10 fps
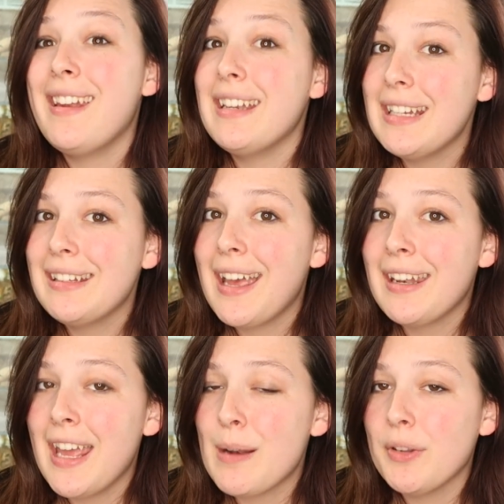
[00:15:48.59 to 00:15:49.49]
and I needed
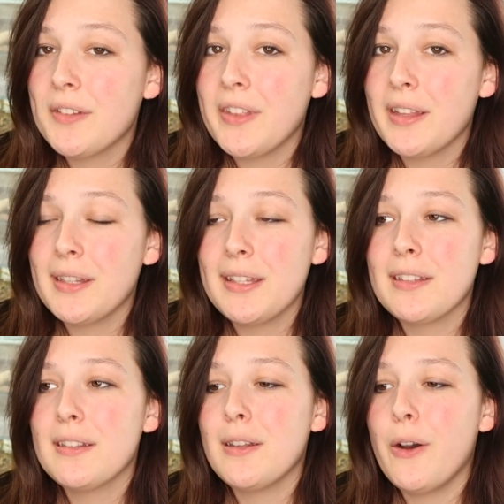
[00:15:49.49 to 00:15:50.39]
10 animals for this
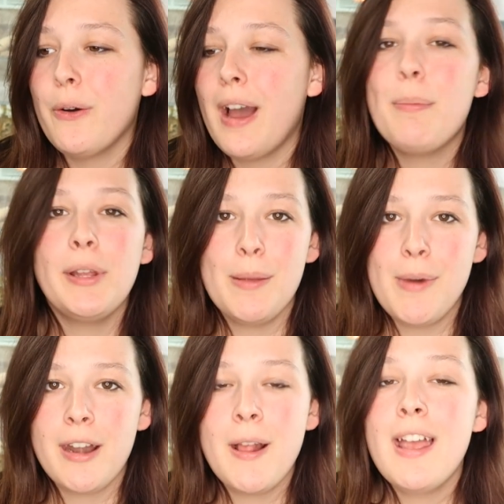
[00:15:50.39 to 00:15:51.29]
list, so I put
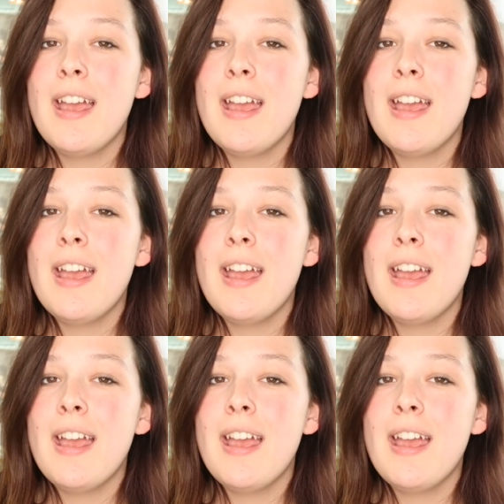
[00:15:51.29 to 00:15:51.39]
them on.